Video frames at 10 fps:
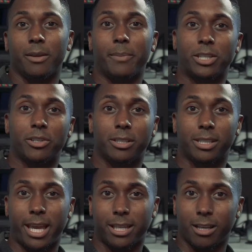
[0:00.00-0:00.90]
Make sure you
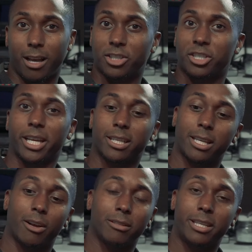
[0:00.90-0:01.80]
stay in touch. Check
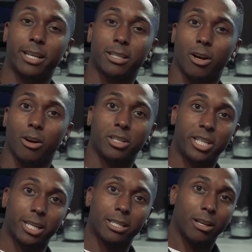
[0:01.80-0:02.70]
us out on TikTok.
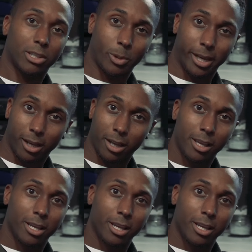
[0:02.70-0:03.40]
Check us out on Twitter.